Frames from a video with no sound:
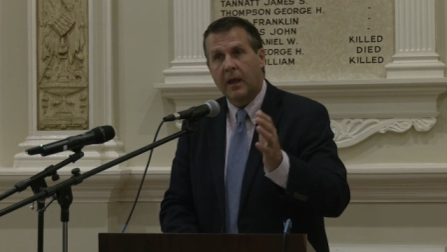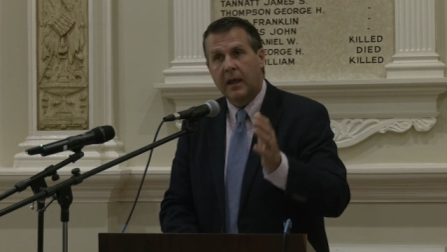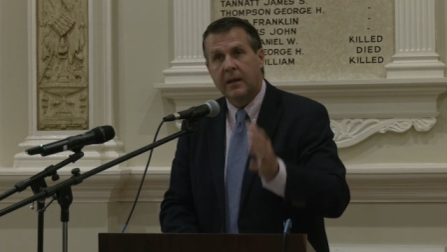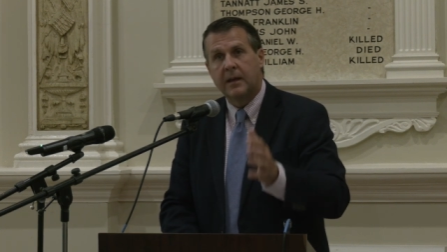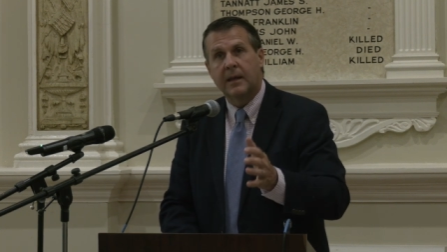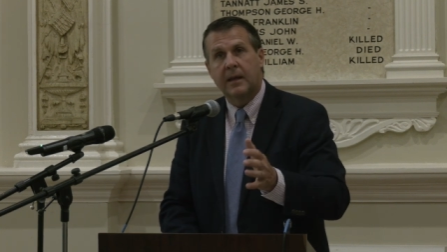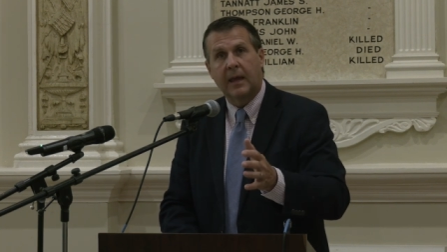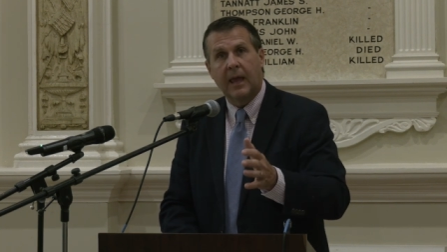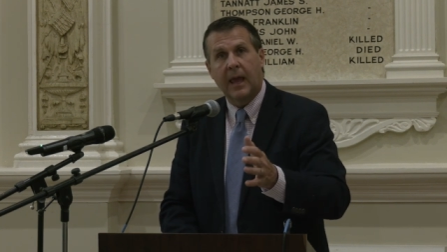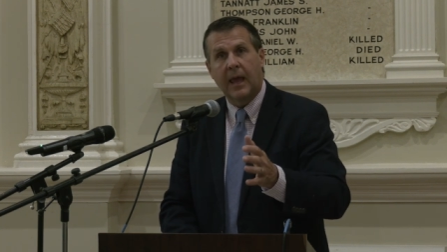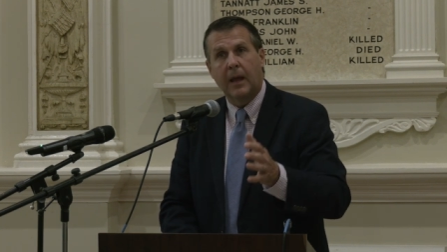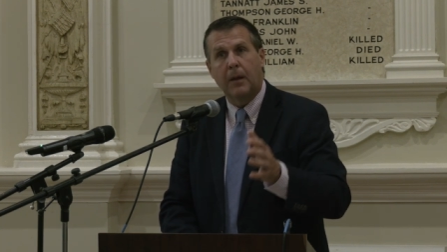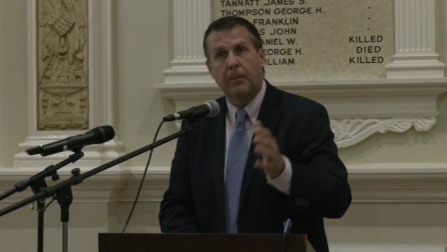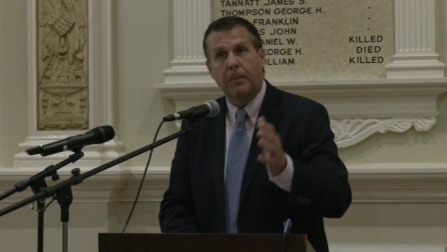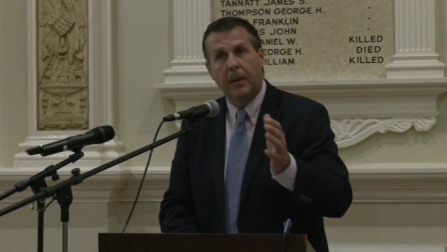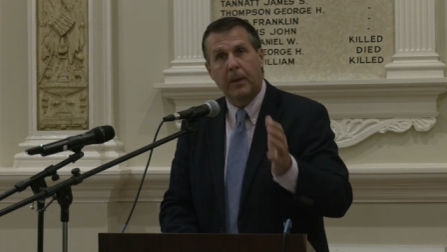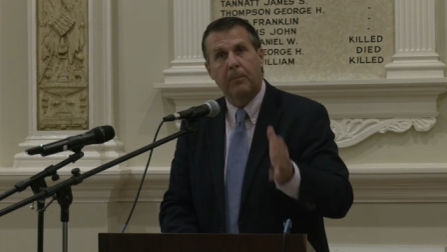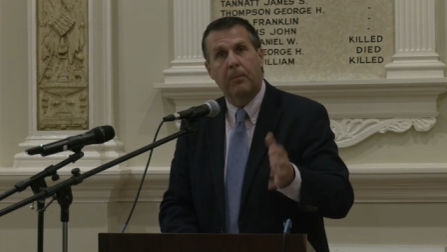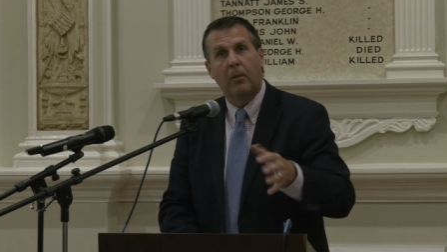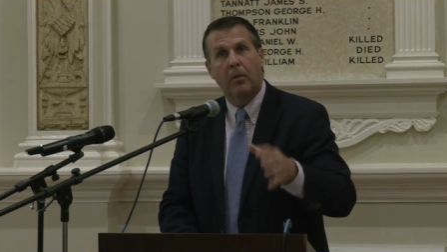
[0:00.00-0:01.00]
indicate
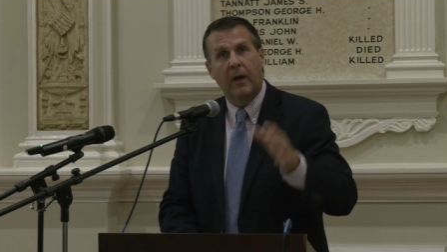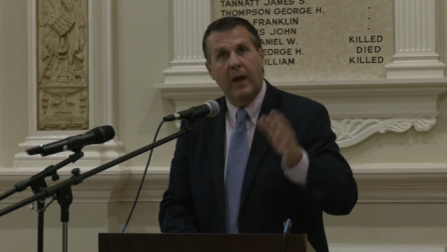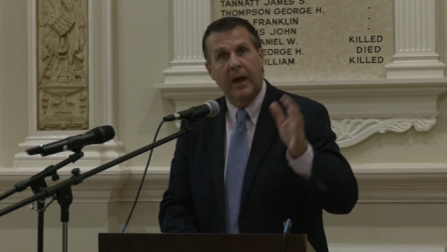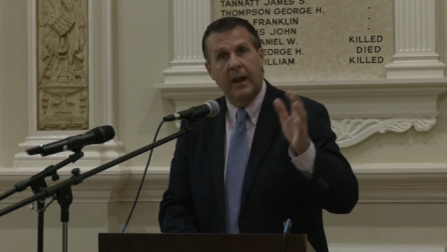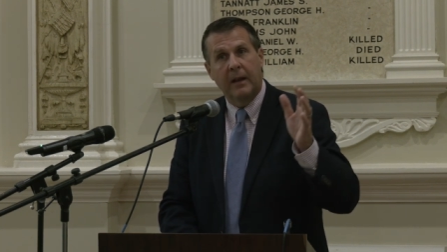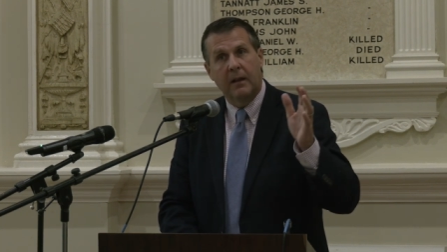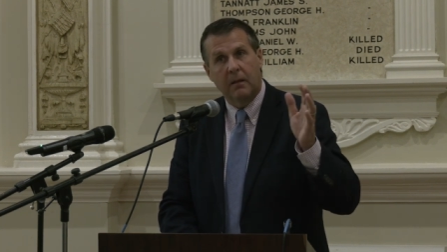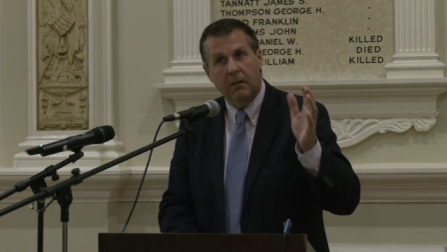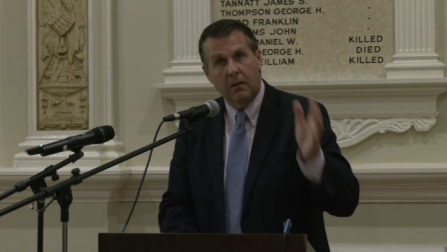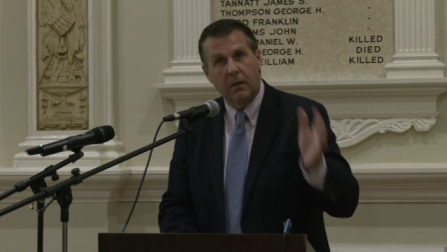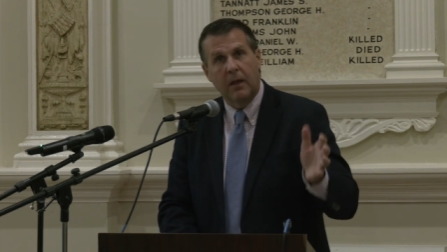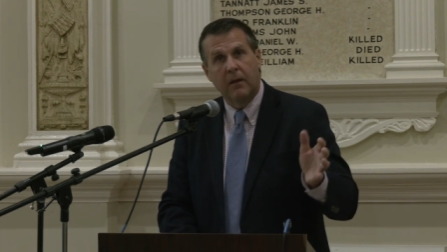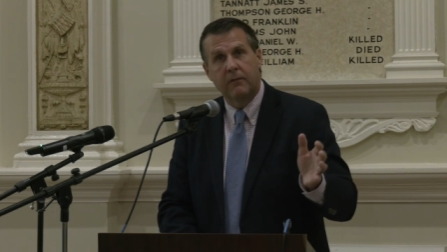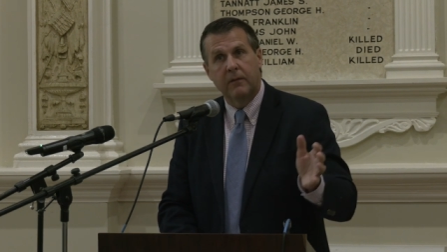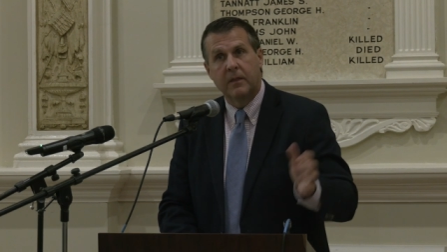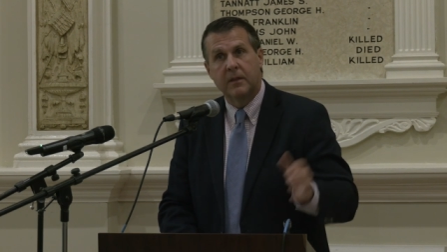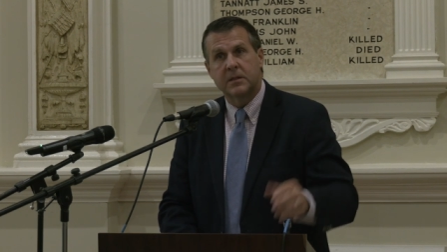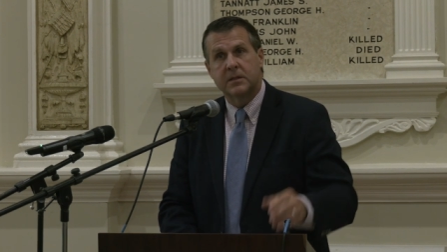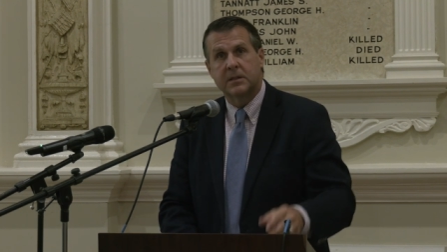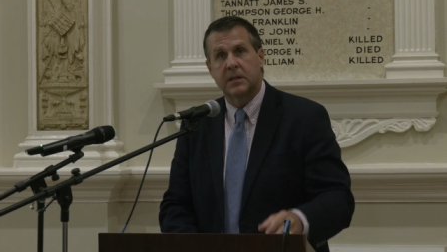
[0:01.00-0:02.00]
people that live
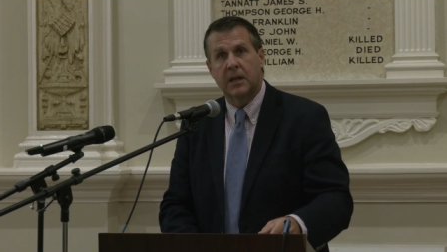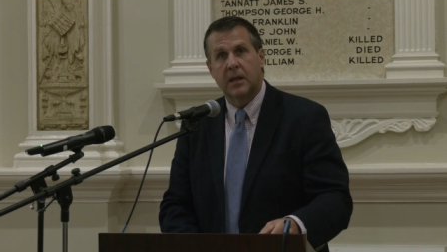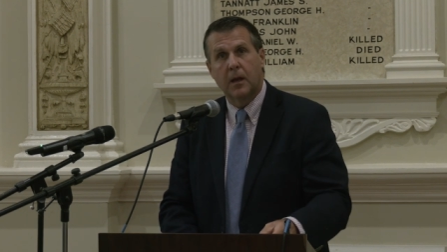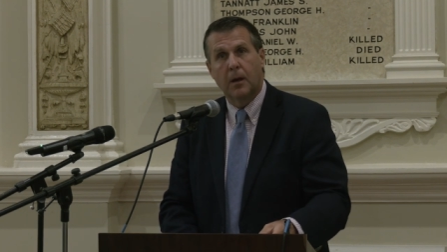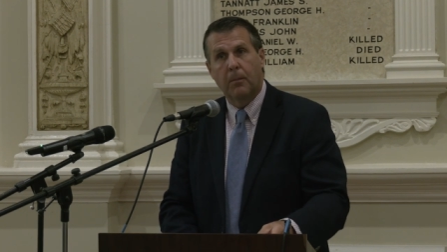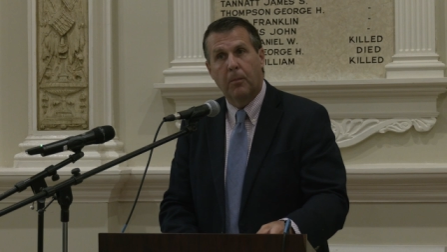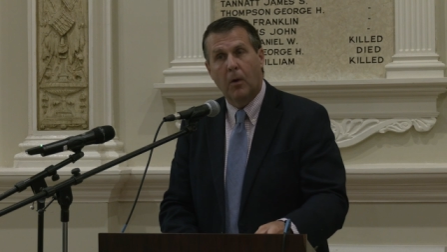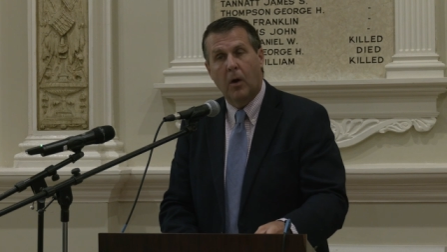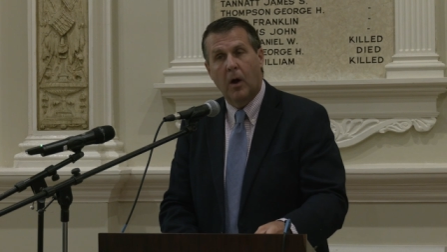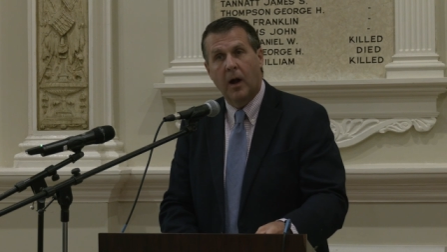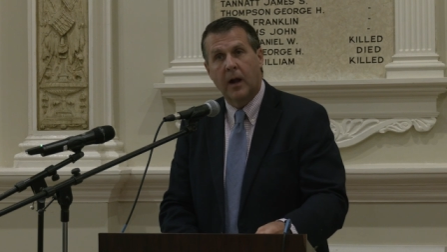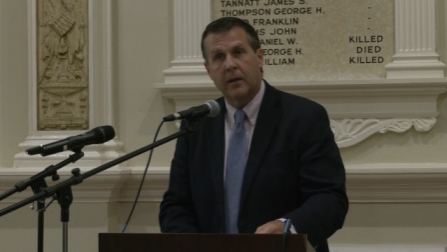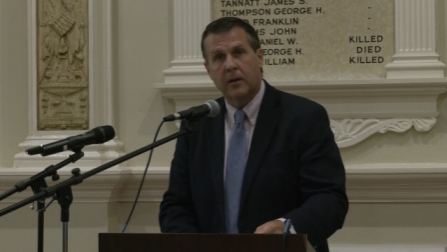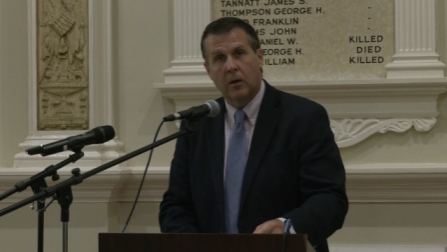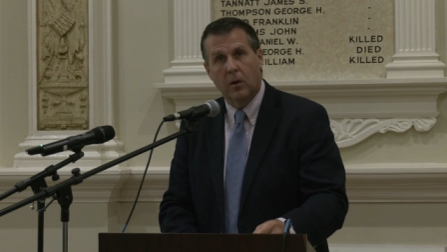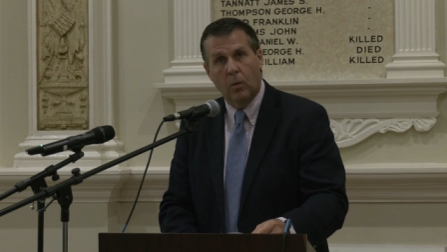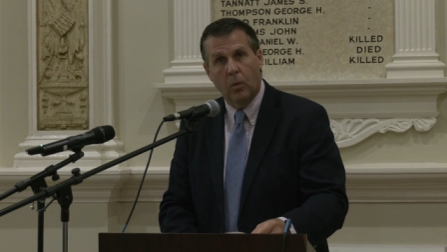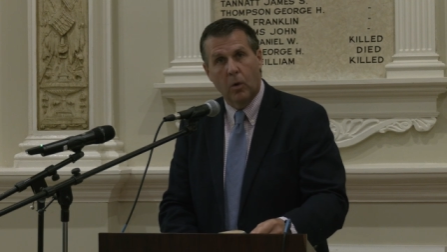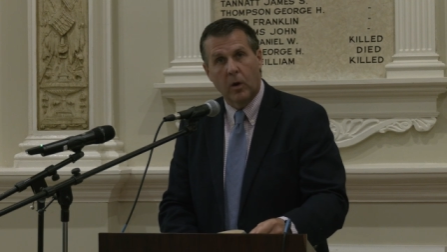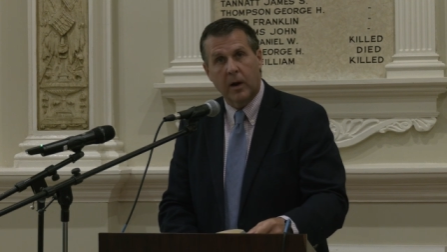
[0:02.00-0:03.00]
in the city of Brockton
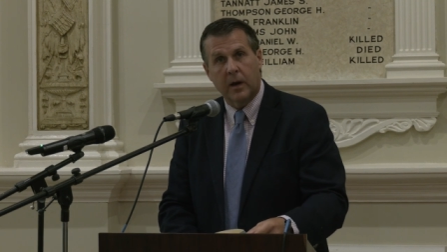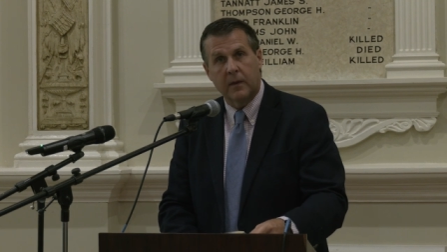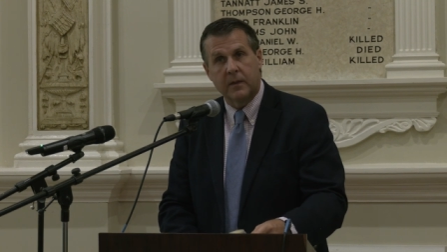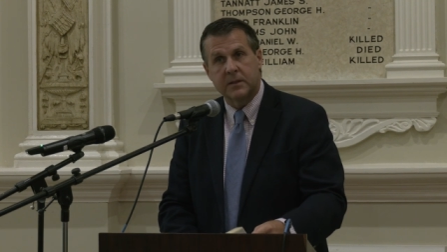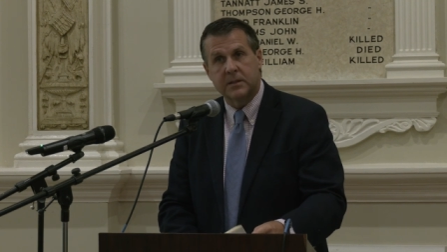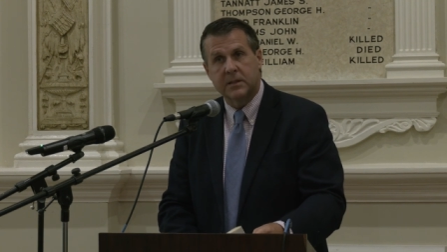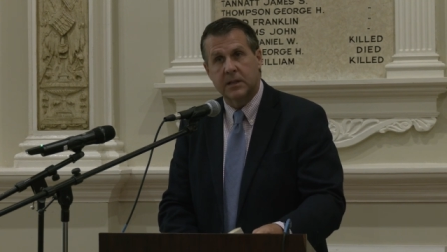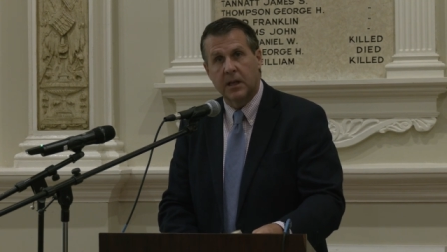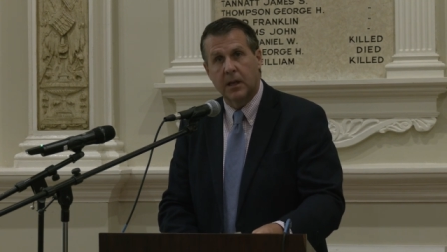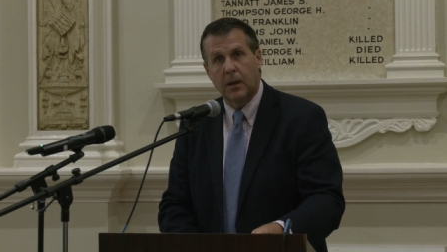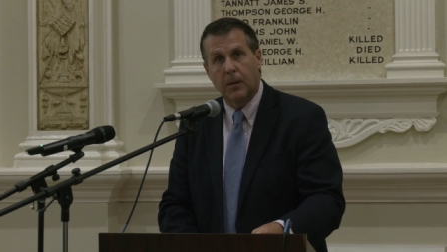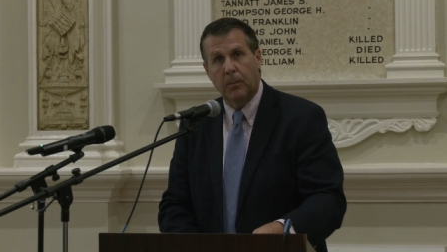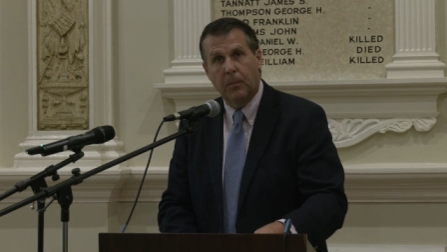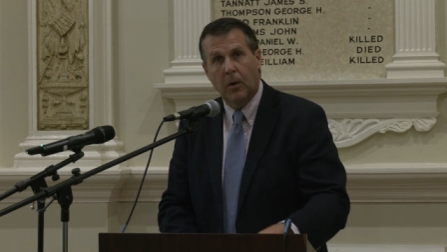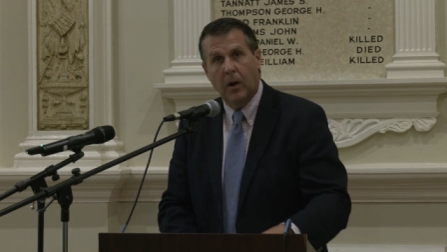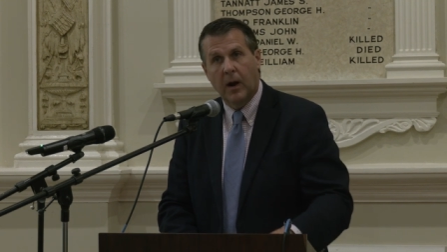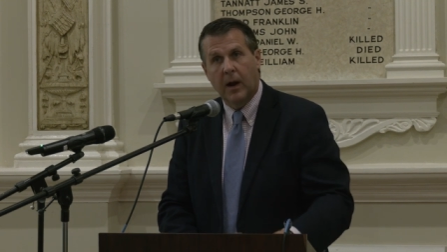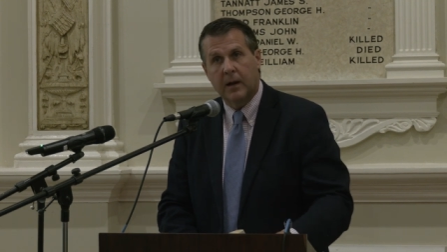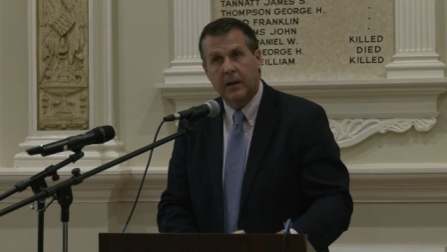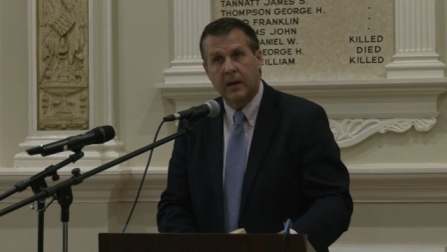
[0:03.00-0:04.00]
or work in the city of
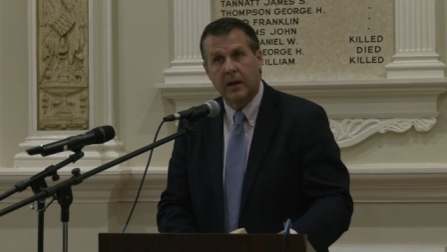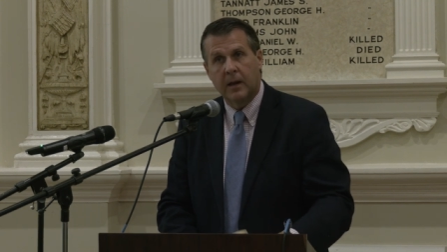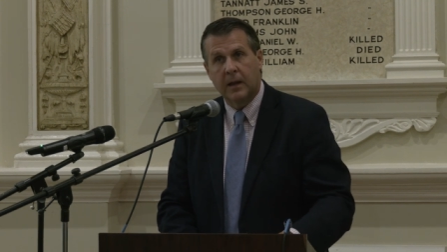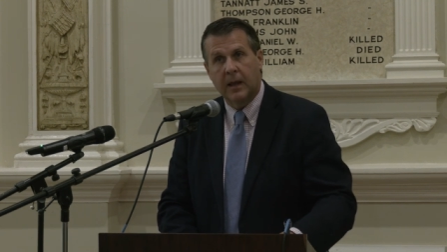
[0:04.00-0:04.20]
Brockton,